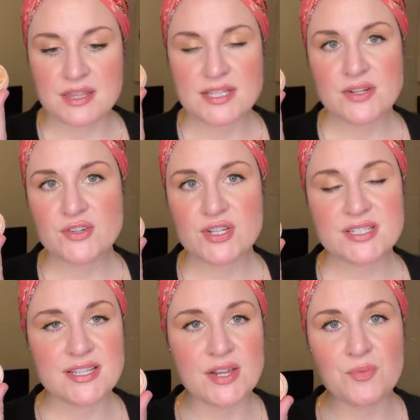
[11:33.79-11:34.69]
These are
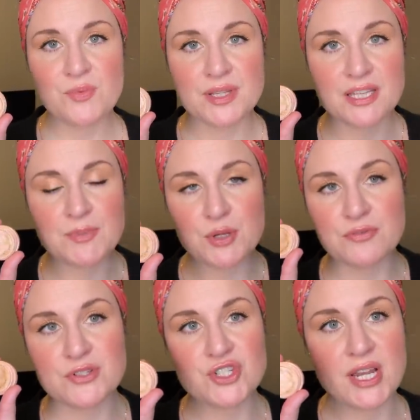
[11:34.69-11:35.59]
just like really
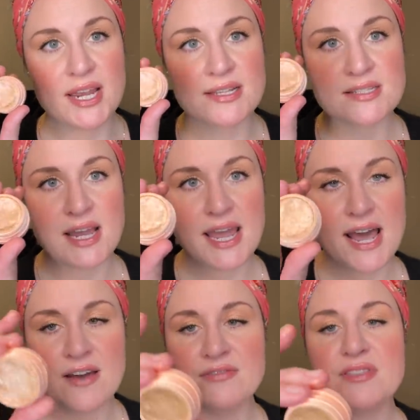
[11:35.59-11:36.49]
beautiful shades. I
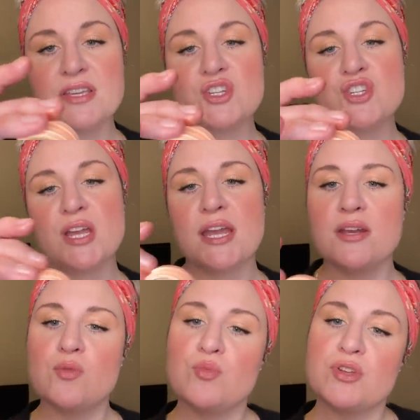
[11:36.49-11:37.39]
have this
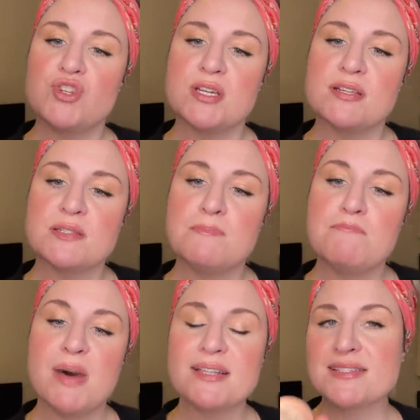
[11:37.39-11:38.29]
shade, which is
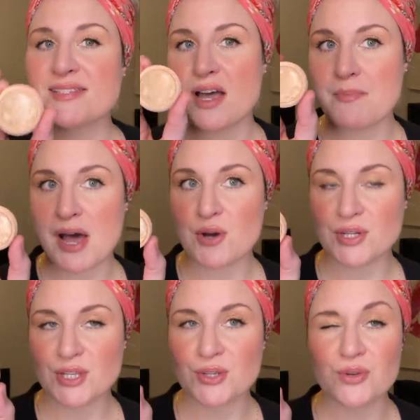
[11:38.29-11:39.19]
Mutts
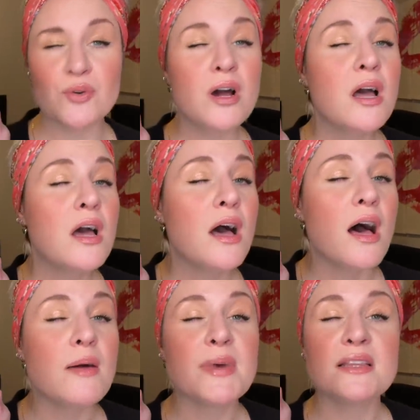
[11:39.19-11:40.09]
About You,
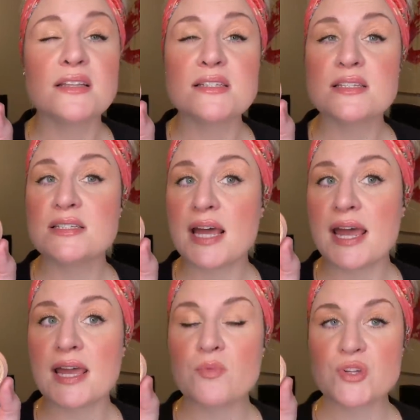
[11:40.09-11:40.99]
on my lid
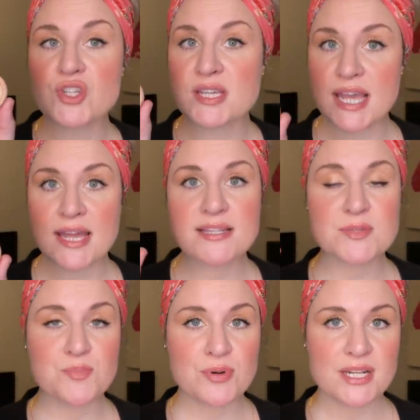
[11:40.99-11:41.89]
today, which again
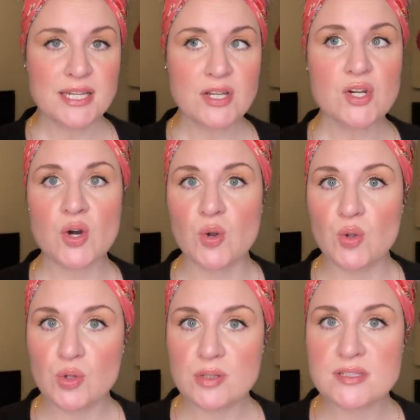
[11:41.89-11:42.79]
is pretty
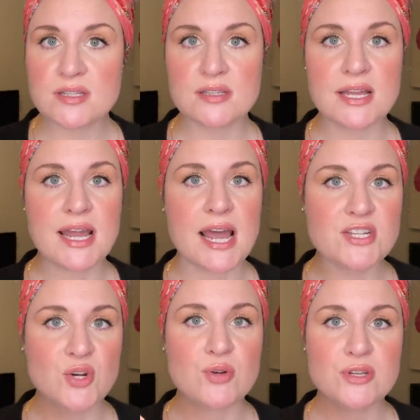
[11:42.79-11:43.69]
gold. Like, I
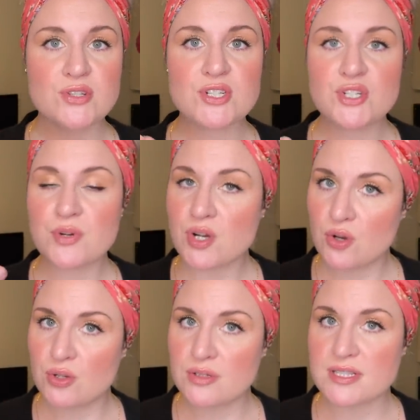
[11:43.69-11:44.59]
don't usually do a
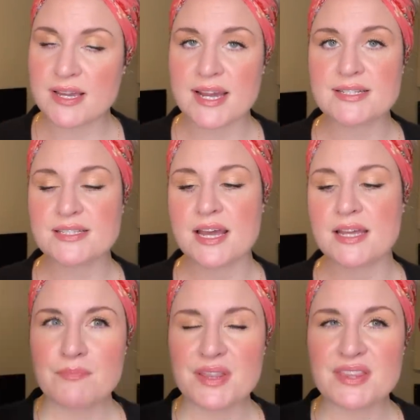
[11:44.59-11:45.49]
gold, like I
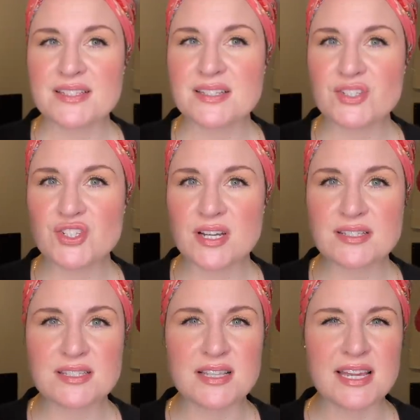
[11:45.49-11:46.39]
said, but this is
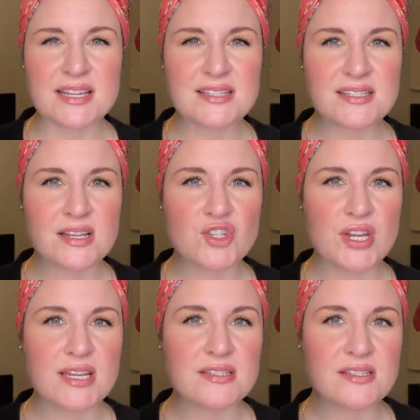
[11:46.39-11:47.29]
just like such
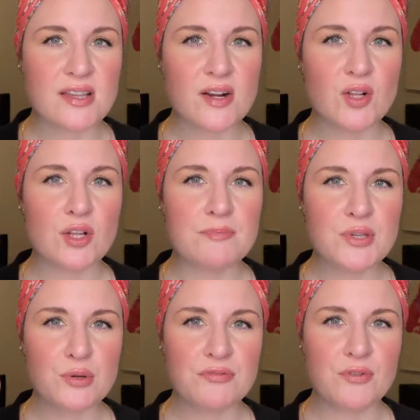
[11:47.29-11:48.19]
a subtle,
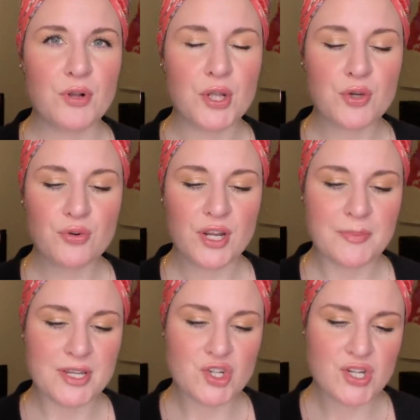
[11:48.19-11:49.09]
beautiful,
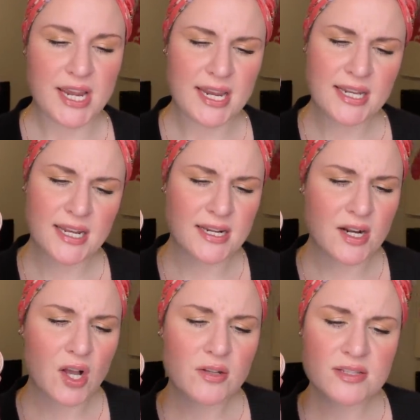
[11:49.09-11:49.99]
creamy shade. And
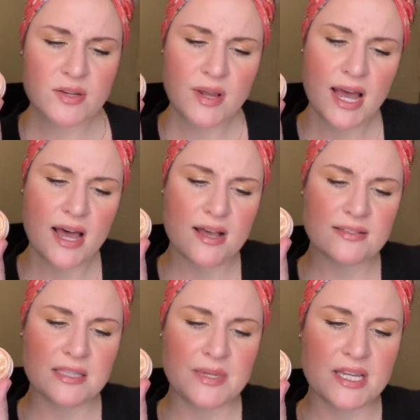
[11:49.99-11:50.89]
it also
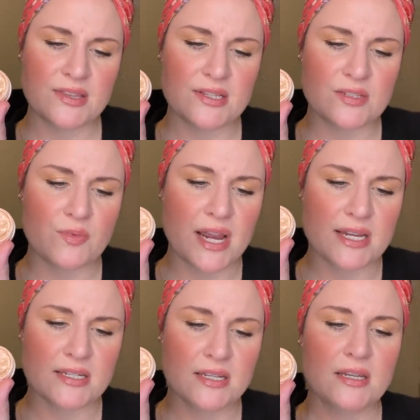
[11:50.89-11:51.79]
has, let me get this
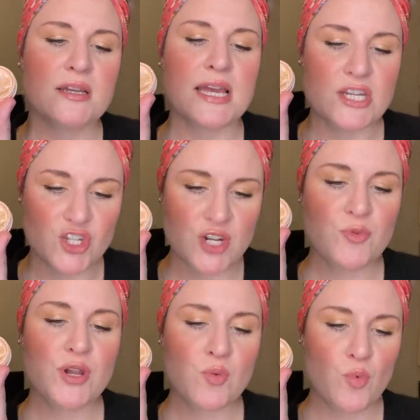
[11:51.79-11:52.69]
right, a
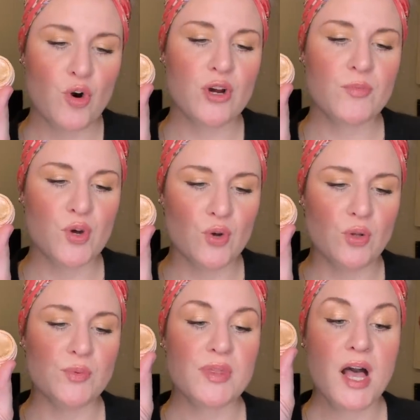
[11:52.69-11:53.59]
shimmering warm
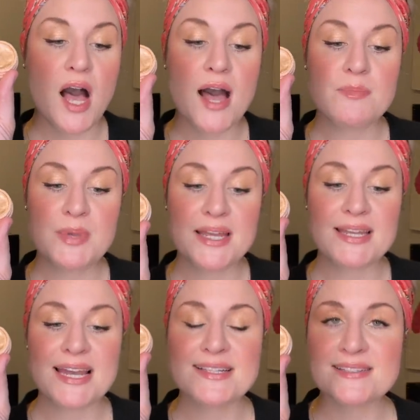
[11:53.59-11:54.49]
gold with hot
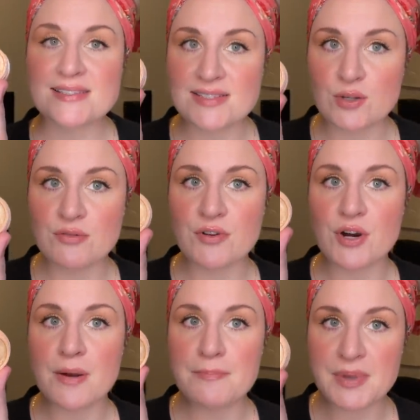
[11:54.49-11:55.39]
pink and
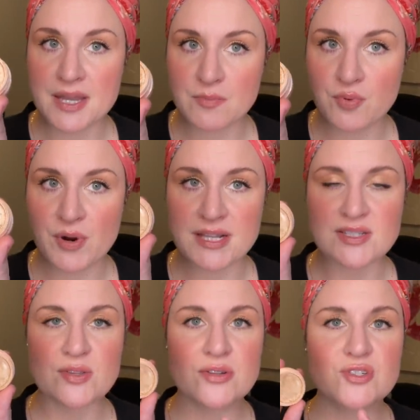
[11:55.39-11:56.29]
silver
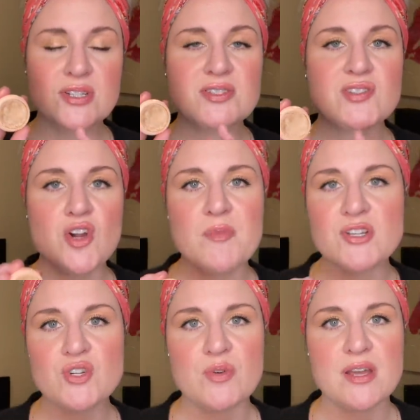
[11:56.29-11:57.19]
pinpoints. So there's just so
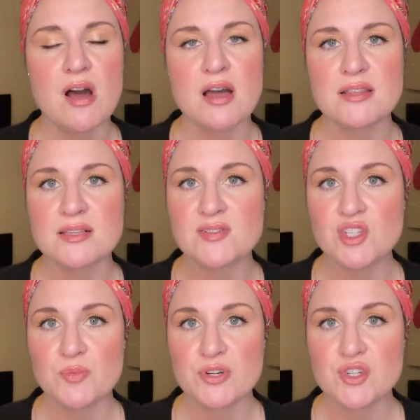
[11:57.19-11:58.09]
much going on in these
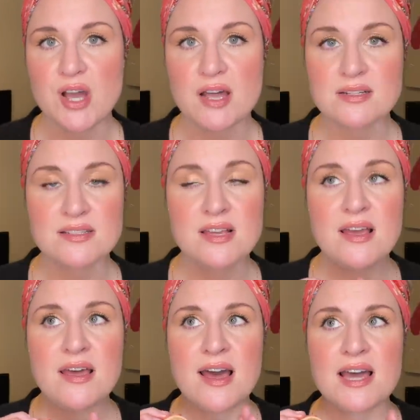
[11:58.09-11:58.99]
Super Shocks.
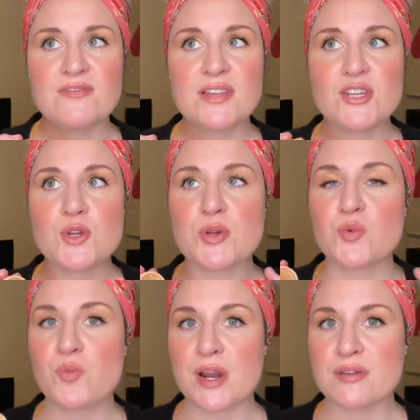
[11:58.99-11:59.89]
I feel like you
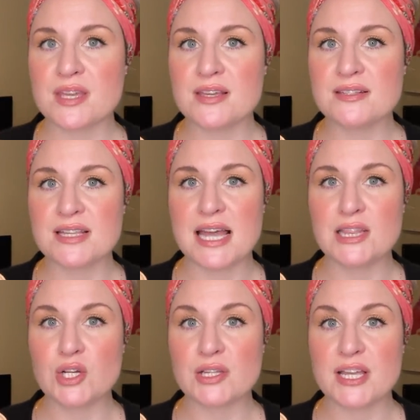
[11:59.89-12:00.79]
can wear these
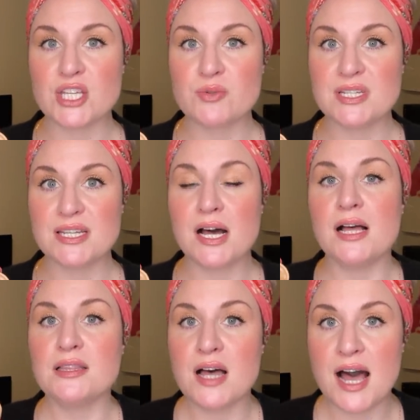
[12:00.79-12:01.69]
and look like you did
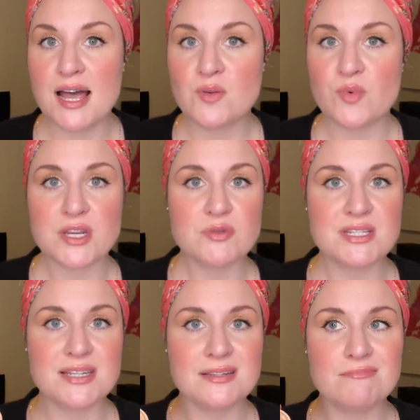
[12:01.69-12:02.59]
a lot when you
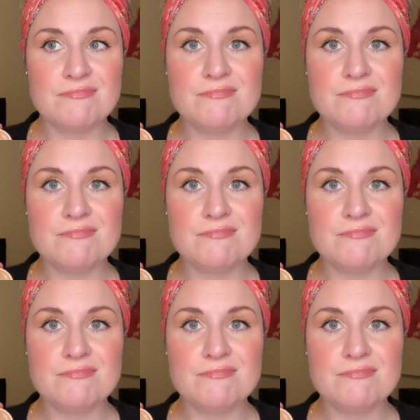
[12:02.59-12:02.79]
did